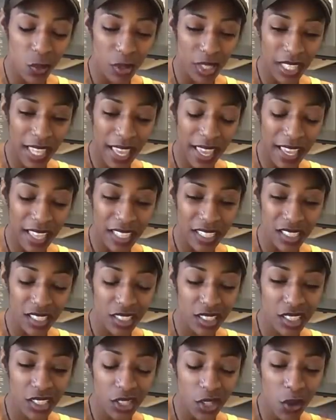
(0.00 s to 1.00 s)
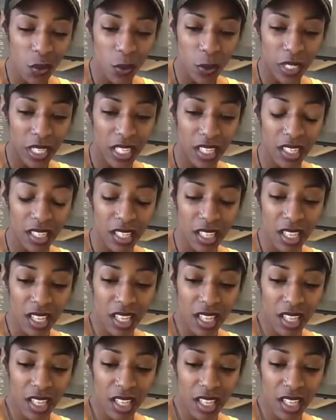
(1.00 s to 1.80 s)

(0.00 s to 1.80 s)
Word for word: relax. Just go with it.